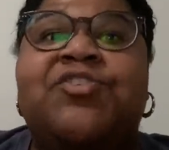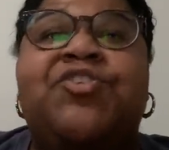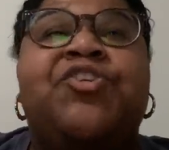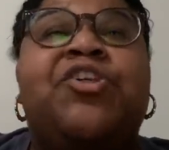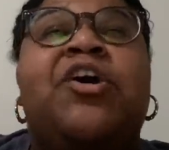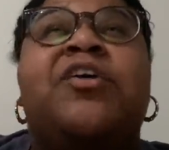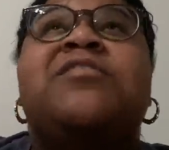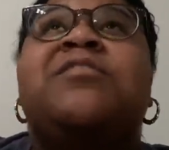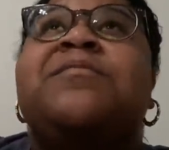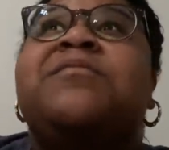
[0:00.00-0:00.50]
You
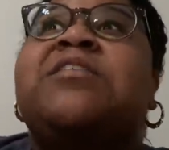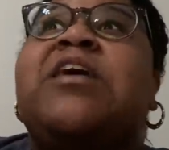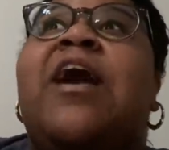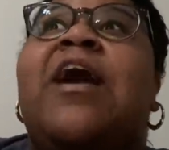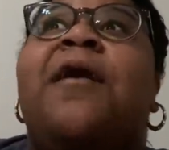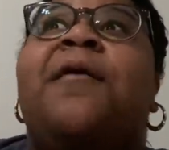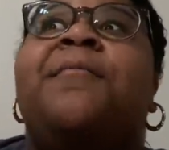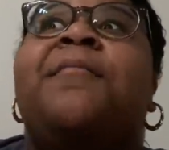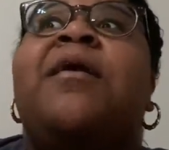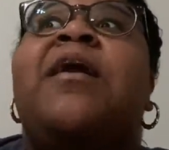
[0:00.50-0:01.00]
know,
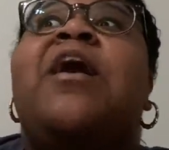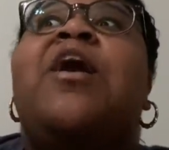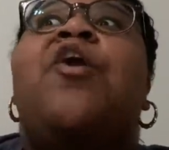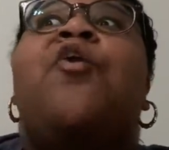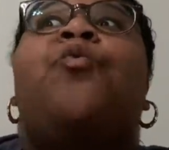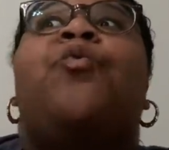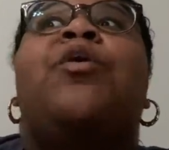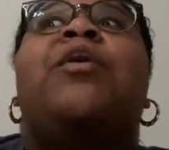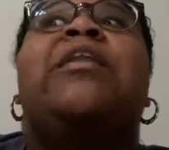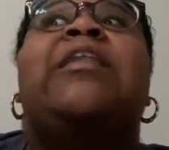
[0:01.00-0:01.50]
sometimes,
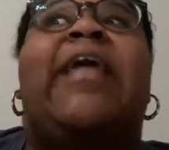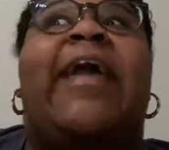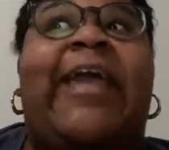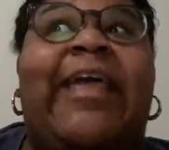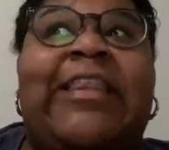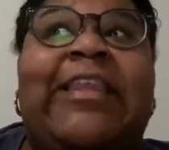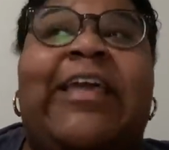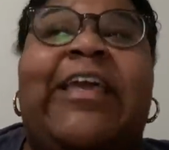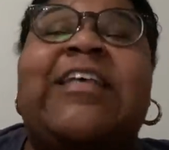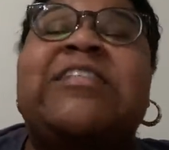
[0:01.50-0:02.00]
well,
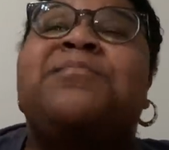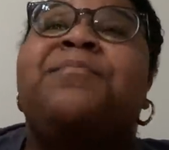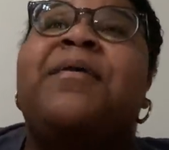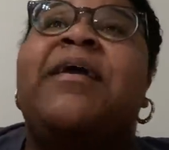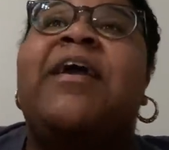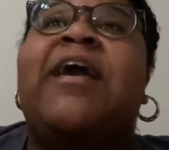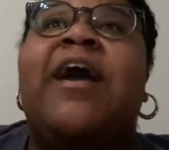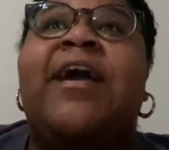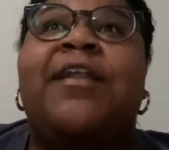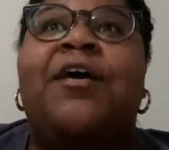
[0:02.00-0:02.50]
lately, it's been
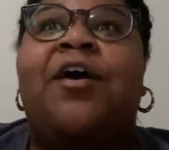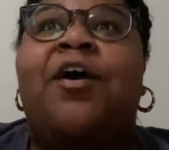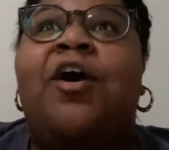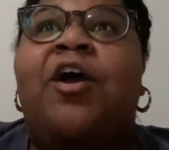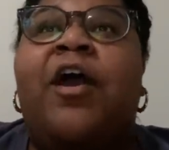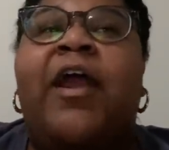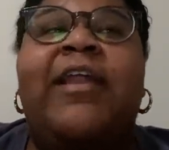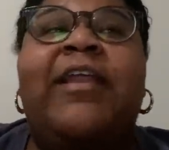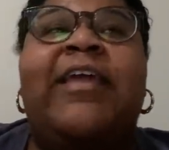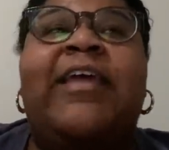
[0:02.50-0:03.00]
kind of
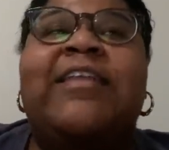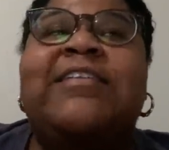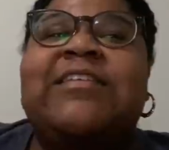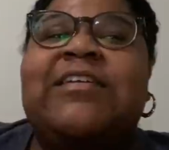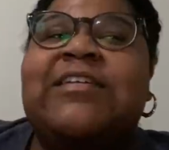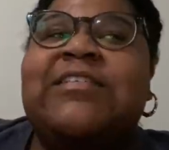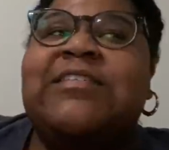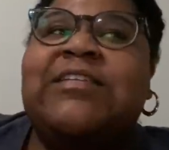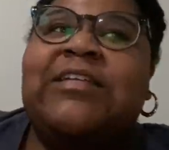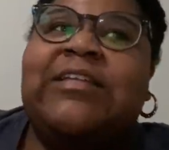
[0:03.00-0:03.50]
hard to get to
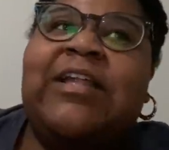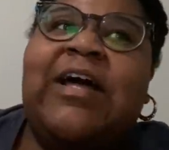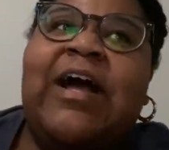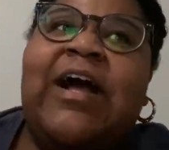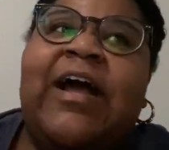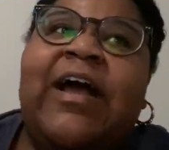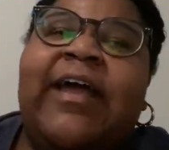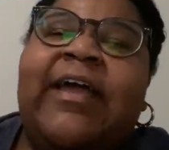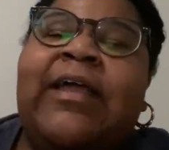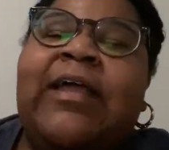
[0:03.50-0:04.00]
the
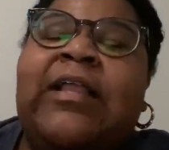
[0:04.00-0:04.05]
salon.